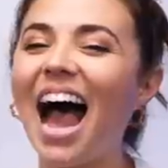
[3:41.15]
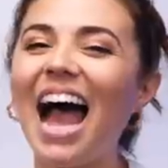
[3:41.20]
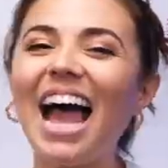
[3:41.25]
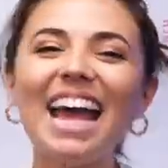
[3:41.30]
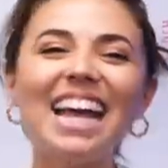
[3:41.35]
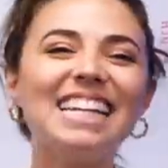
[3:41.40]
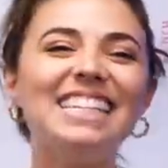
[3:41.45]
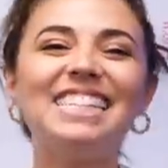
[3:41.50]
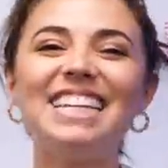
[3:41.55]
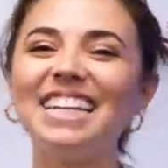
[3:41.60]
I
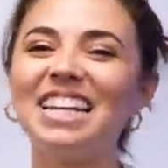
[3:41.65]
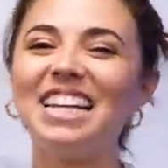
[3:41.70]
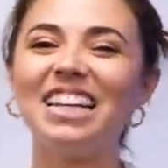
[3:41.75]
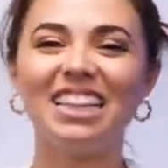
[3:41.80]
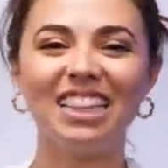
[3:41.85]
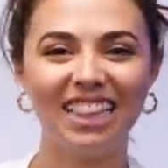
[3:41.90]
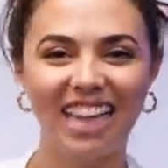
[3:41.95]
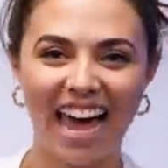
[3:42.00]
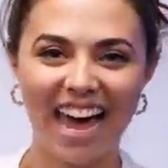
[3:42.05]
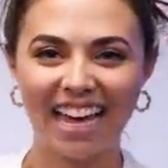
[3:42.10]
didn't
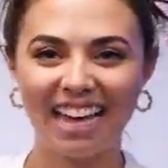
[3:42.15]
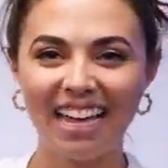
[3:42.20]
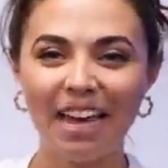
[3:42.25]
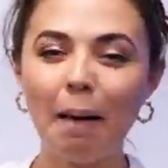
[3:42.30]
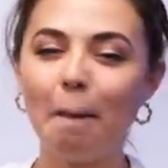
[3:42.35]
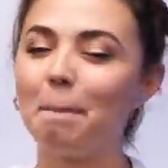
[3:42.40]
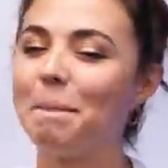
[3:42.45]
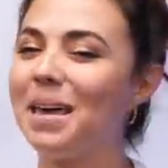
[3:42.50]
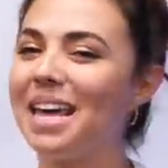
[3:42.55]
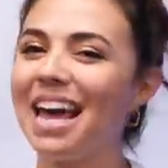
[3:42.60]
like,
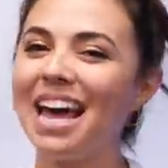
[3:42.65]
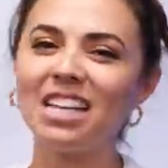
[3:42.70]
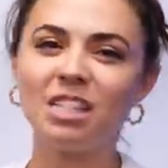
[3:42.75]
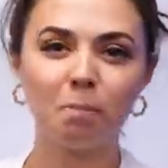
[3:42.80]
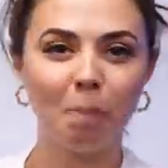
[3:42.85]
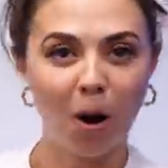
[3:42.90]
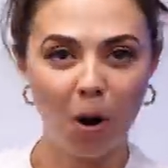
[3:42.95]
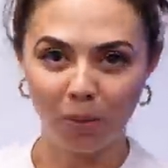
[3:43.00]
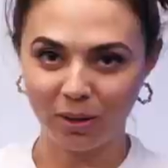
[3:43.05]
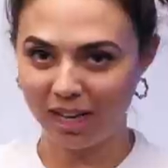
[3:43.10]
me as
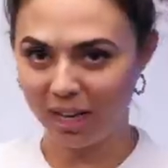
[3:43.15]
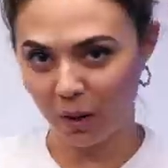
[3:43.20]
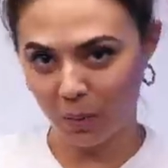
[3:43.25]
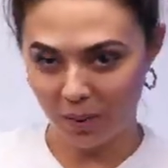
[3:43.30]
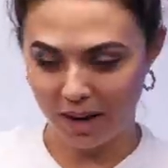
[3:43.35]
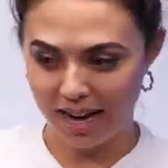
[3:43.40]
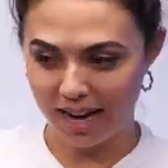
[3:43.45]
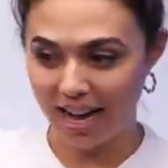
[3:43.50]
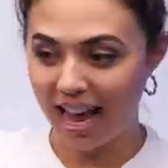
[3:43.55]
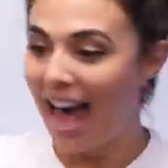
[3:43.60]
Poke
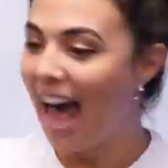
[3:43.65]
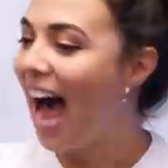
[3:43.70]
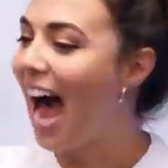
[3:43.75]
Queen,